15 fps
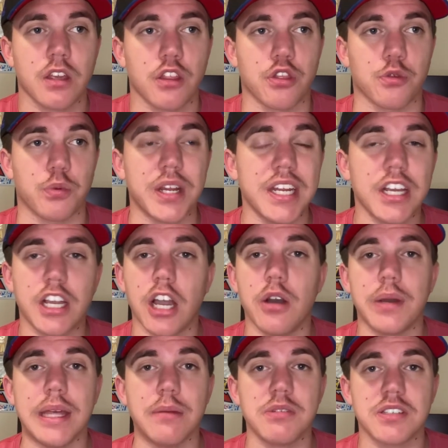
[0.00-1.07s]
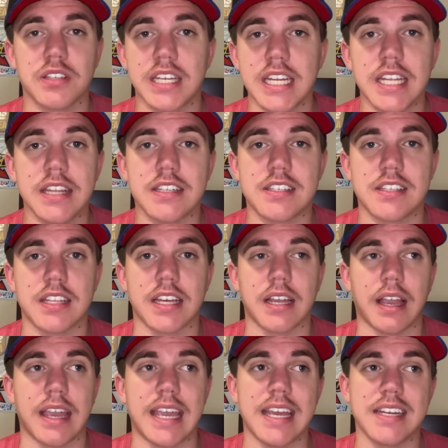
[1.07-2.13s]
Three to go, he was leading this thing.
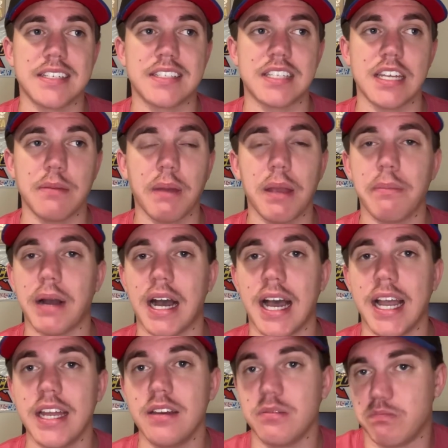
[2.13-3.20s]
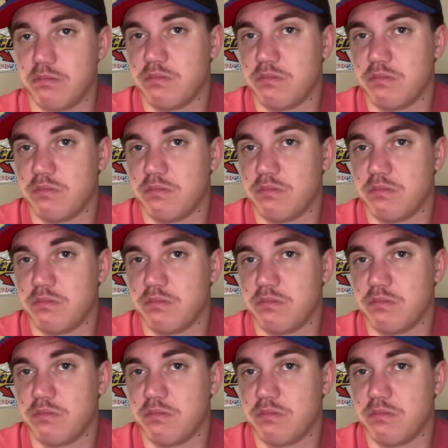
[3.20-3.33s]
He had his teammate behind.